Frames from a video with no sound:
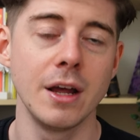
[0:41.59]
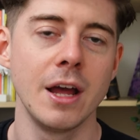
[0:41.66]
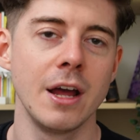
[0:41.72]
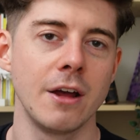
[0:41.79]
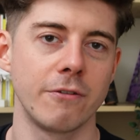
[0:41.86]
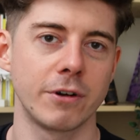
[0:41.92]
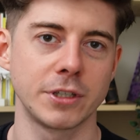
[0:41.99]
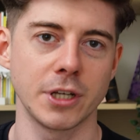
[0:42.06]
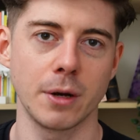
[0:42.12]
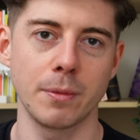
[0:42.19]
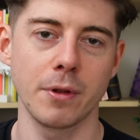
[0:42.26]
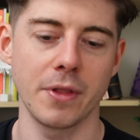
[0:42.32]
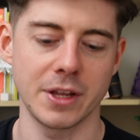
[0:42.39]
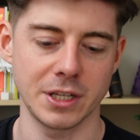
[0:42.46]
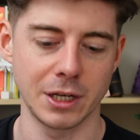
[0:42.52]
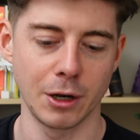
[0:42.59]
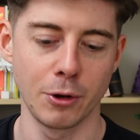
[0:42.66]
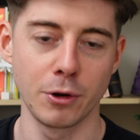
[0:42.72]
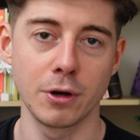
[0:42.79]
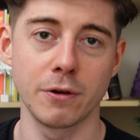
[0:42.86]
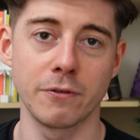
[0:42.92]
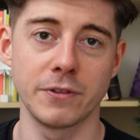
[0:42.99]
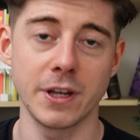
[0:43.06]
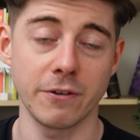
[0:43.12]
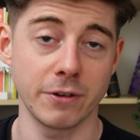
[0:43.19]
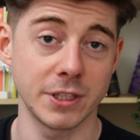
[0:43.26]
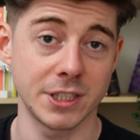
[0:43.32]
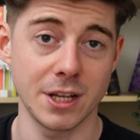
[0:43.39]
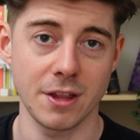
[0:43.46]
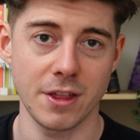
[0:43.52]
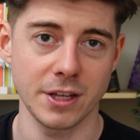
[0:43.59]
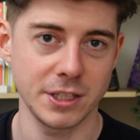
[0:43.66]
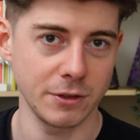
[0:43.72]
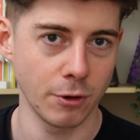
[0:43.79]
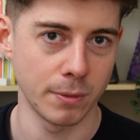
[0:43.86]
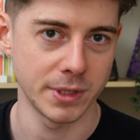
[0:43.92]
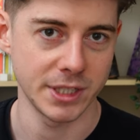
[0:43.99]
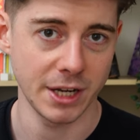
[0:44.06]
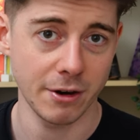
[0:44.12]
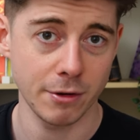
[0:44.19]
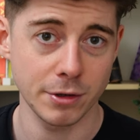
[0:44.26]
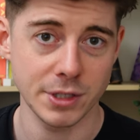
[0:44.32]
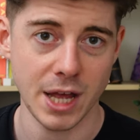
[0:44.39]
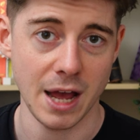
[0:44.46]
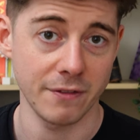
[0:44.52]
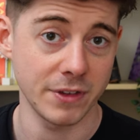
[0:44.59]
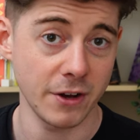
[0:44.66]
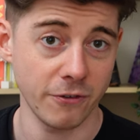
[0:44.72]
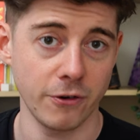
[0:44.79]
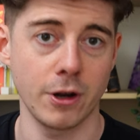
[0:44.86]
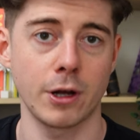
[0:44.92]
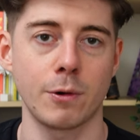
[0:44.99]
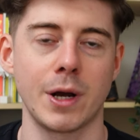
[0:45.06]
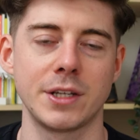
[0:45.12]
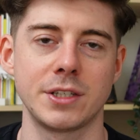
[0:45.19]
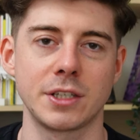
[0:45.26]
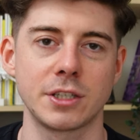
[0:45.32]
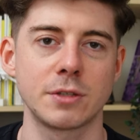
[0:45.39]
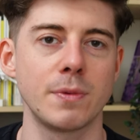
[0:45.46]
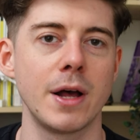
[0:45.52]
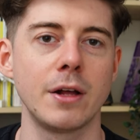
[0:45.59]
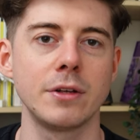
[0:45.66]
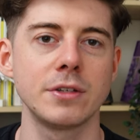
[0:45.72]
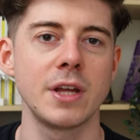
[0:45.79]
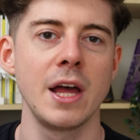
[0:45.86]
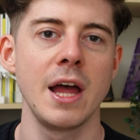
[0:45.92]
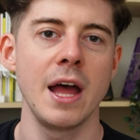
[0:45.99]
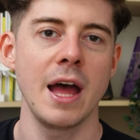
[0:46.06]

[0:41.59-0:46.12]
For example, there's a load of different synthetic raw materials that have different aquatic smells,